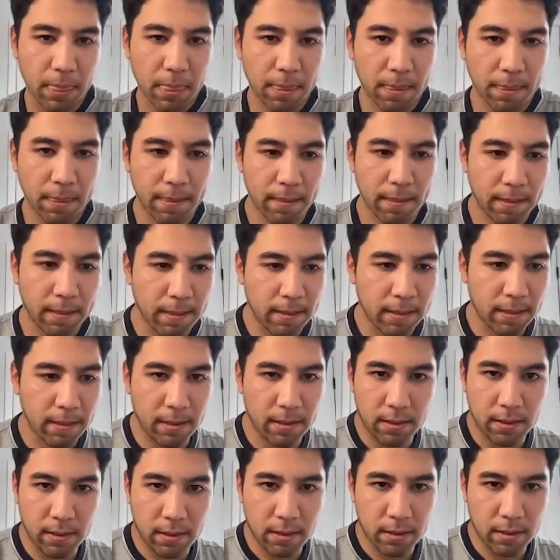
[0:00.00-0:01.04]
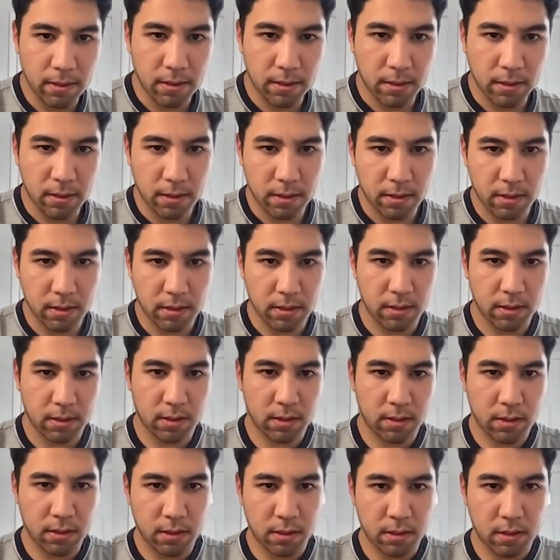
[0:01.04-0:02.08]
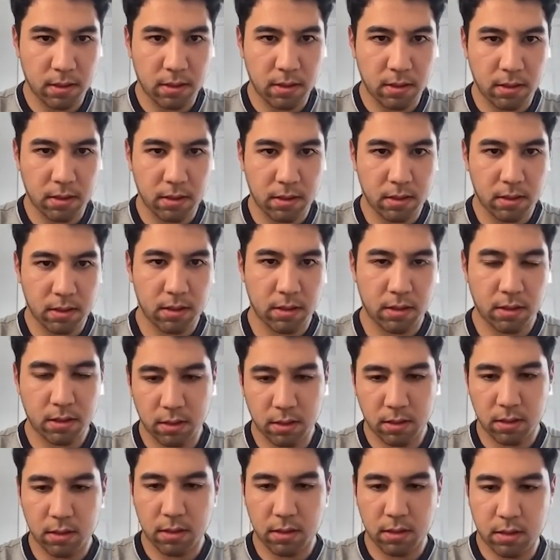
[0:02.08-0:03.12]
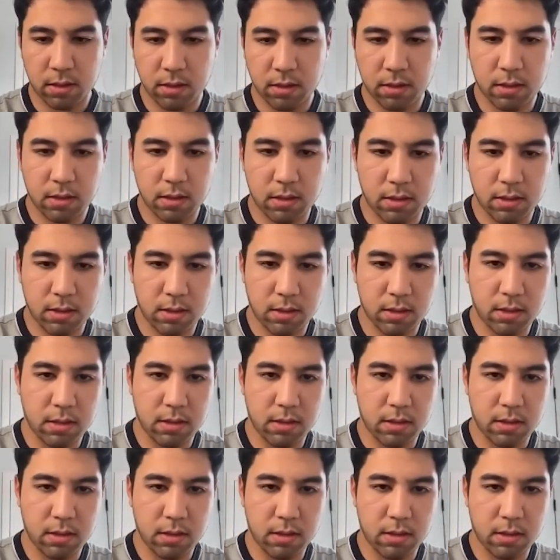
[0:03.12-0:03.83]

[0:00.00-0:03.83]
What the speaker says: The person shown says nothing.